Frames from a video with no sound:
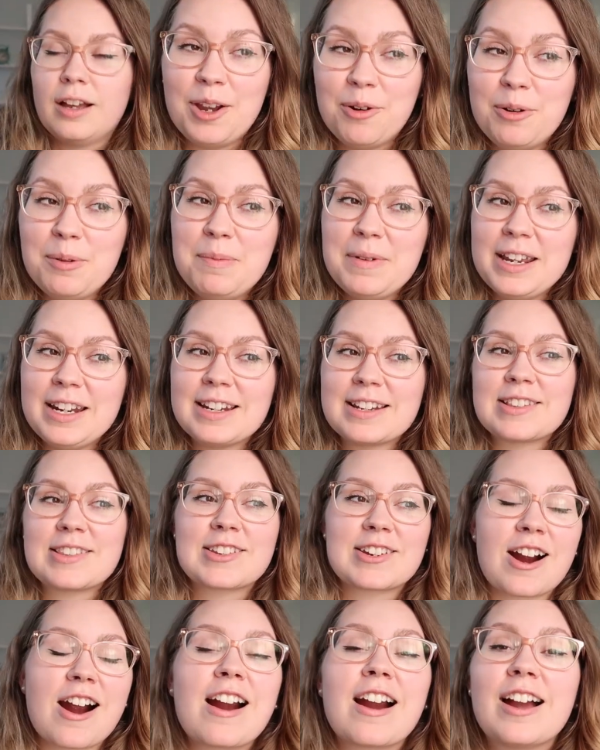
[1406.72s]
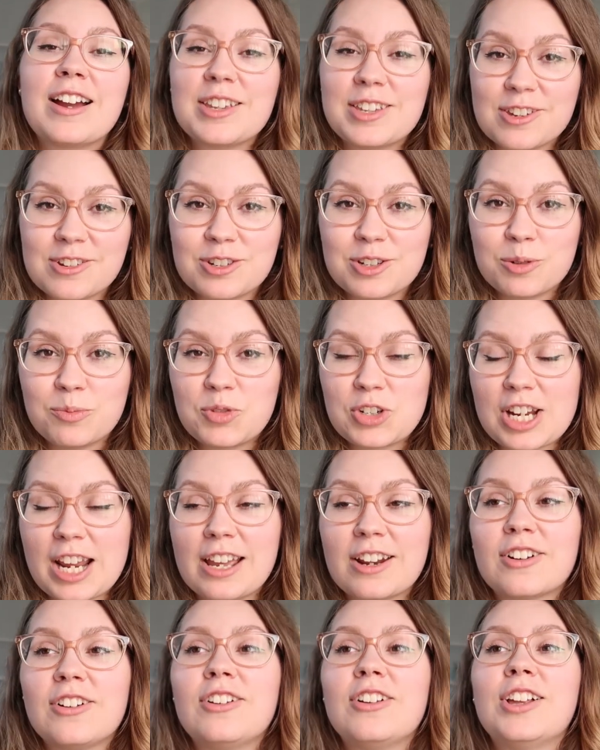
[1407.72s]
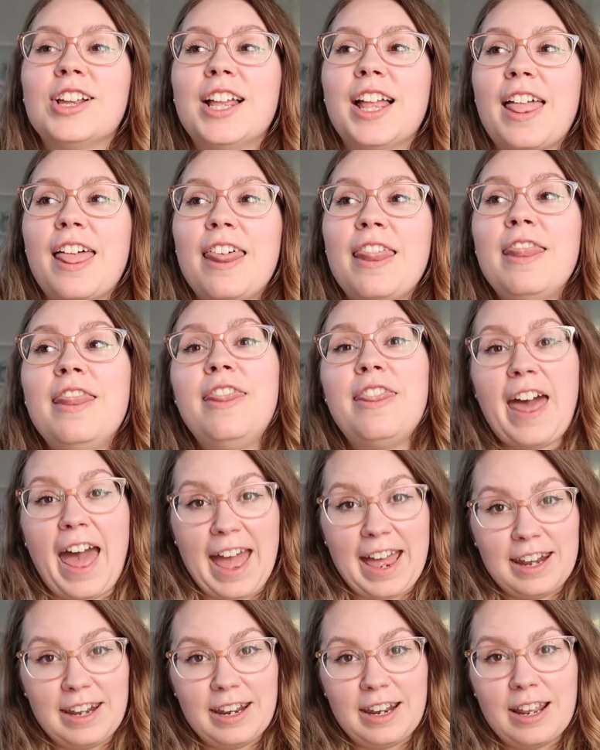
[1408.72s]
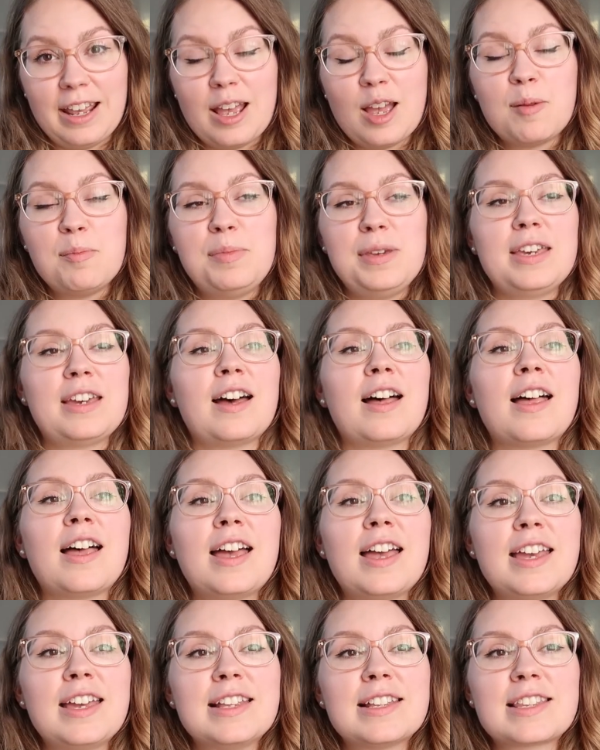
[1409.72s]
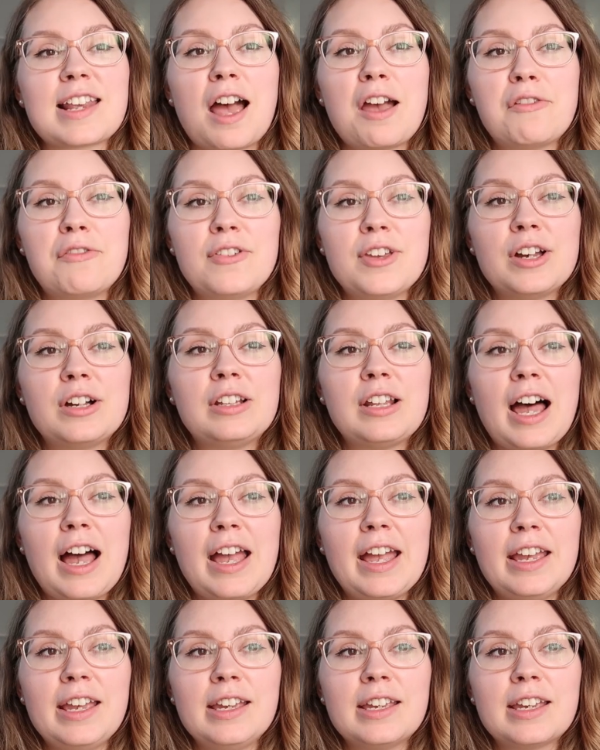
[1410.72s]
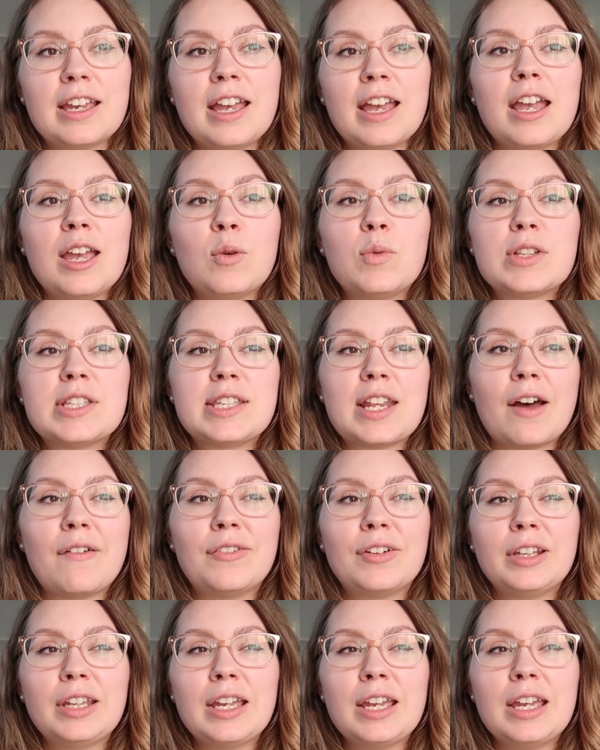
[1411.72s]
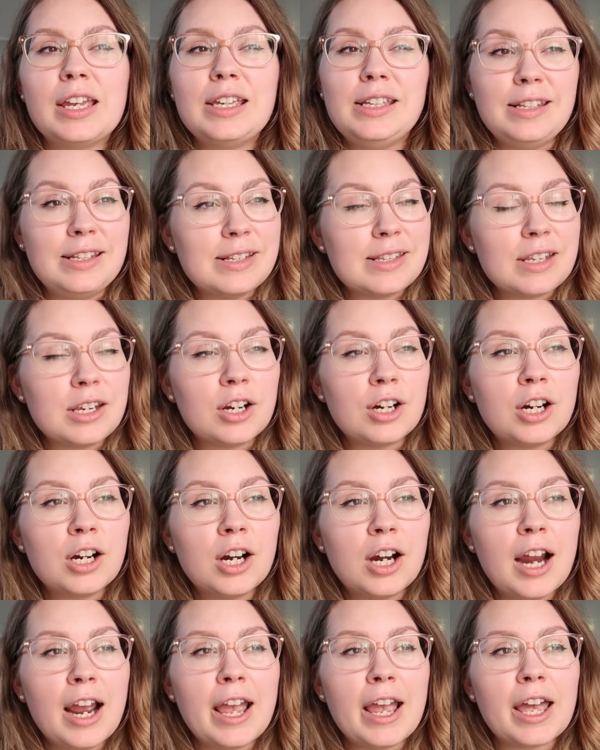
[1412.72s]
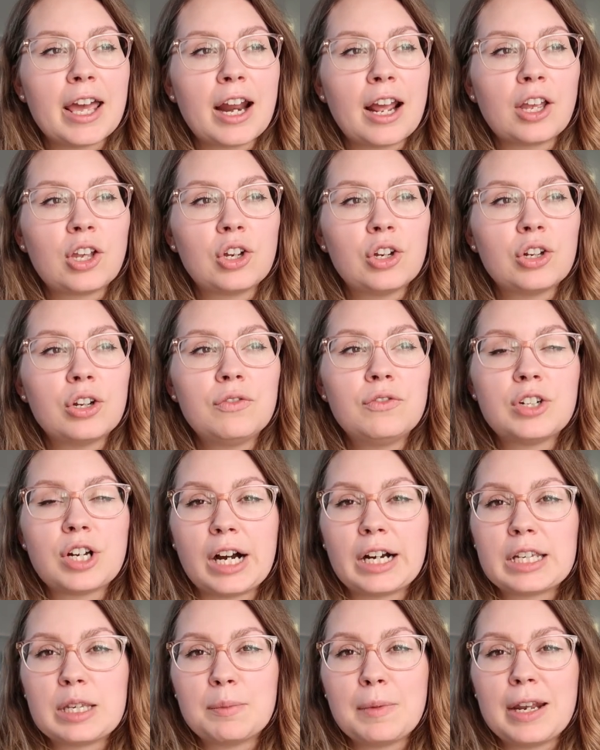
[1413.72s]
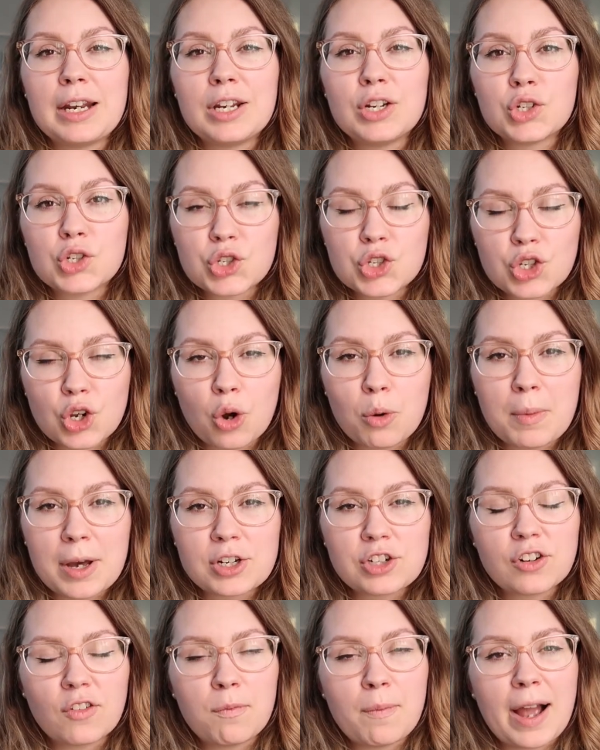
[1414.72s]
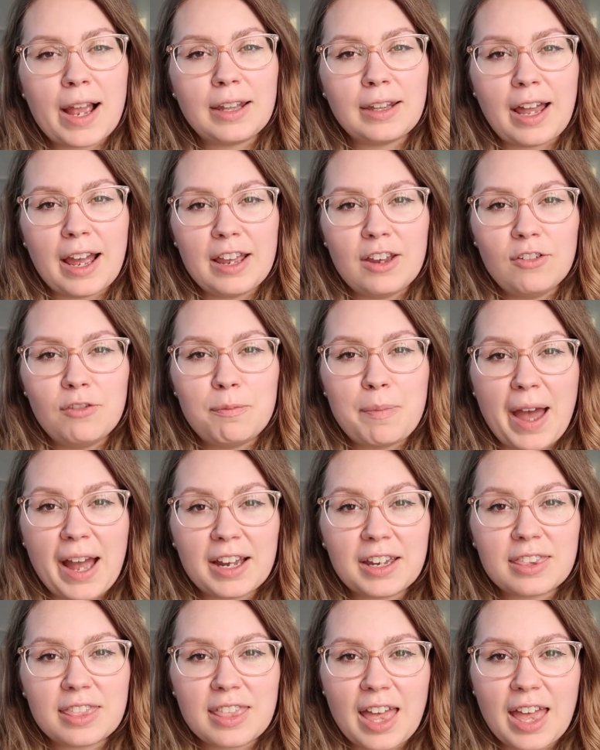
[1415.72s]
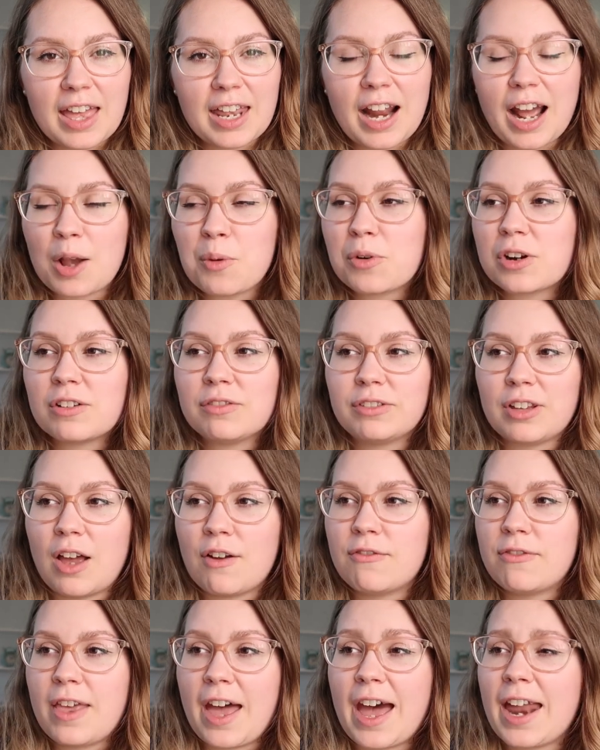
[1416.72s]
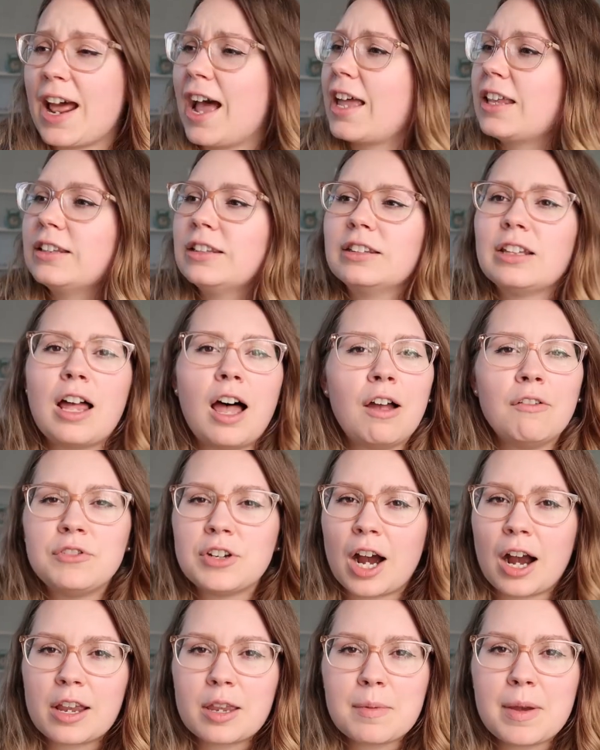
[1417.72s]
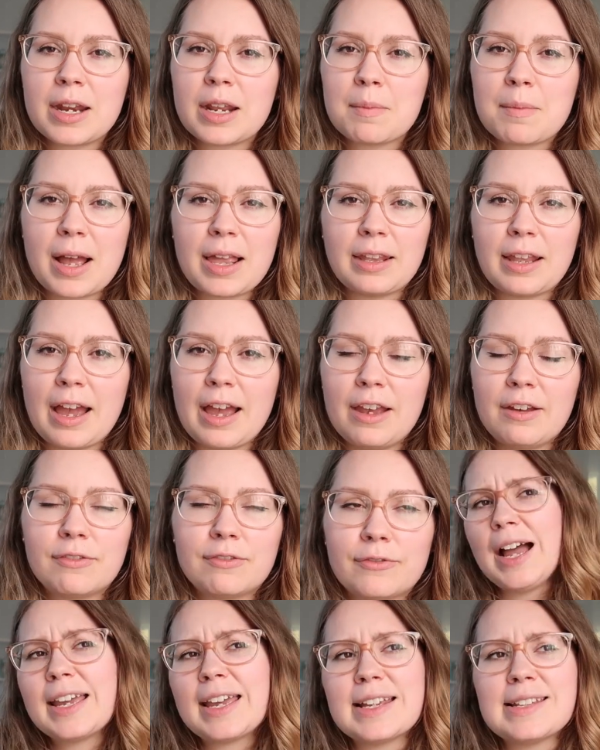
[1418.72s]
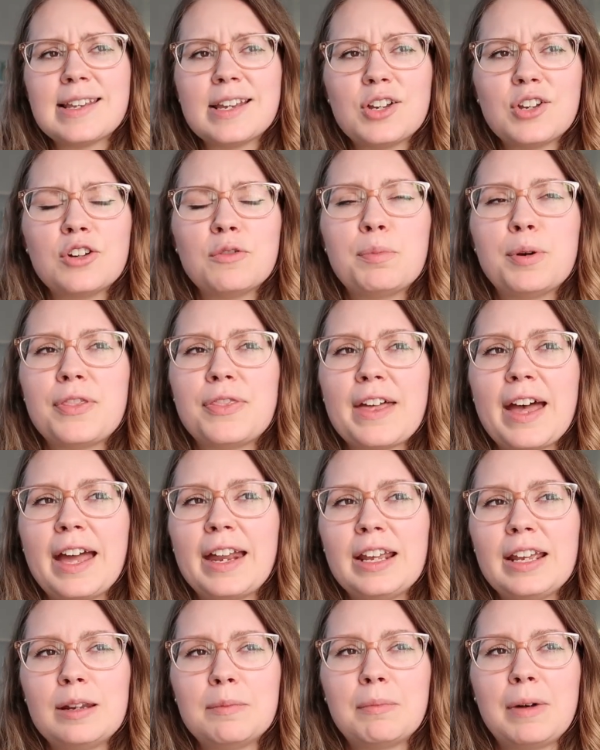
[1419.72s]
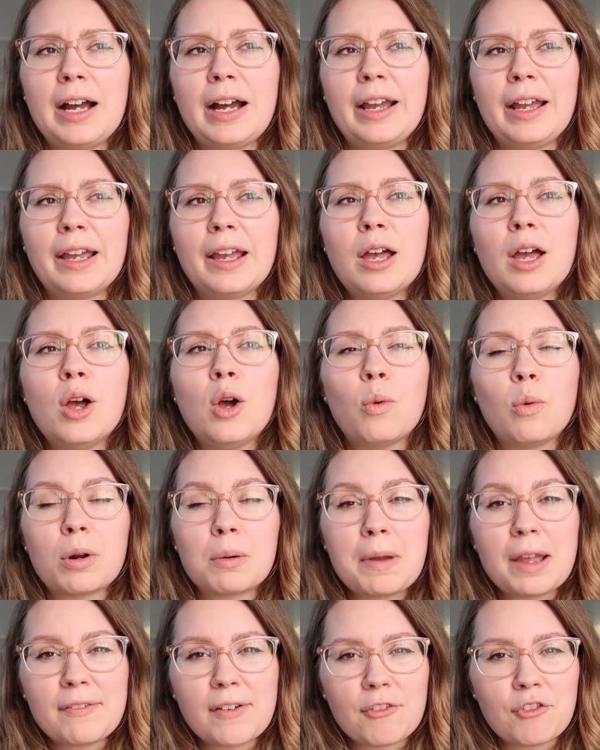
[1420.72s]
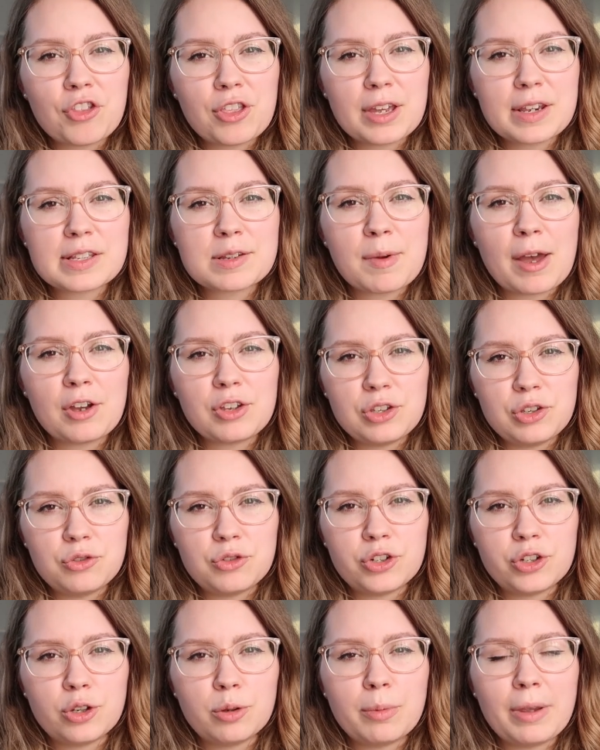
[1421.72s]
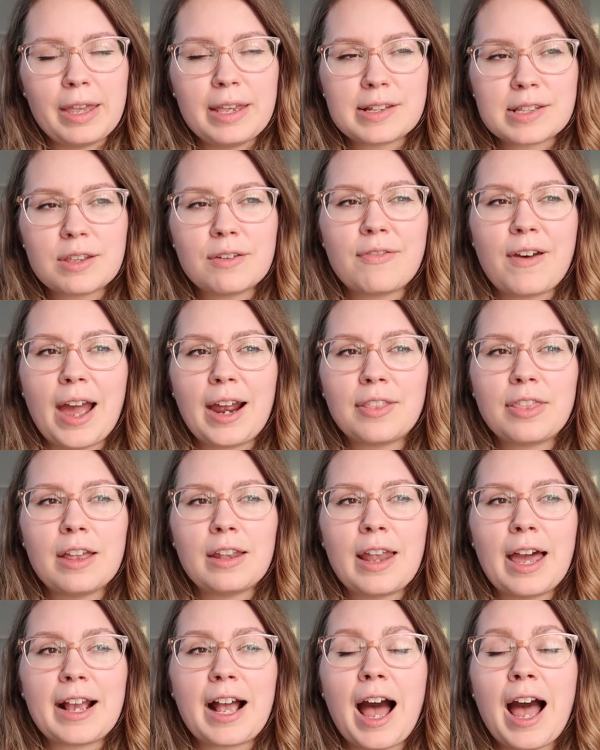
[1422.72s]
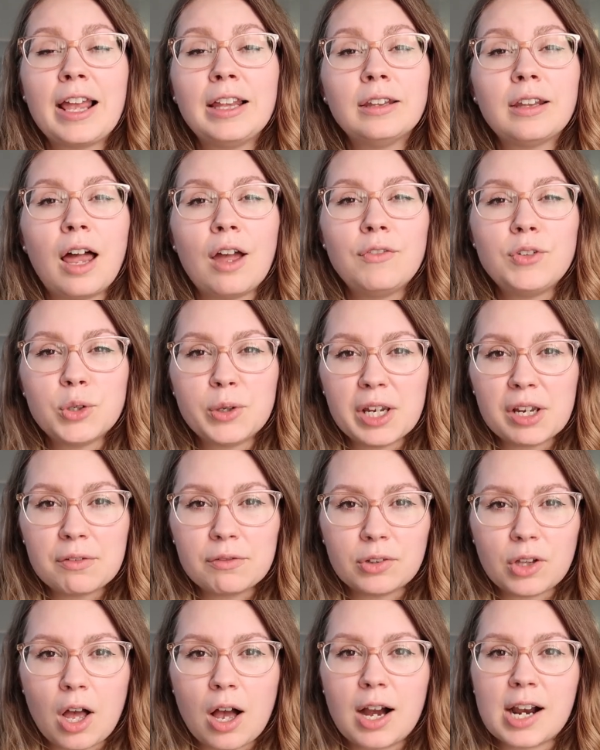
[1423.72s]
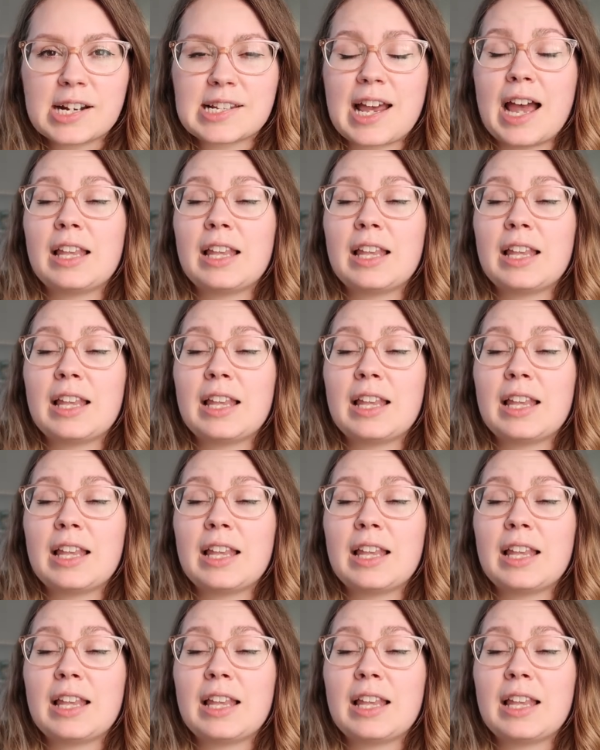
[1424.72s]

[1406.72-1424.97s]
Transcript: It would be to start a YouTube channel then because I feel like it was definitely easier and I could have documented so much of my life back then. I would have loved that. I love documenting my life. I guess I could have put that in my one of my favorite things about YouTube is the fact that like I love doing vlogs.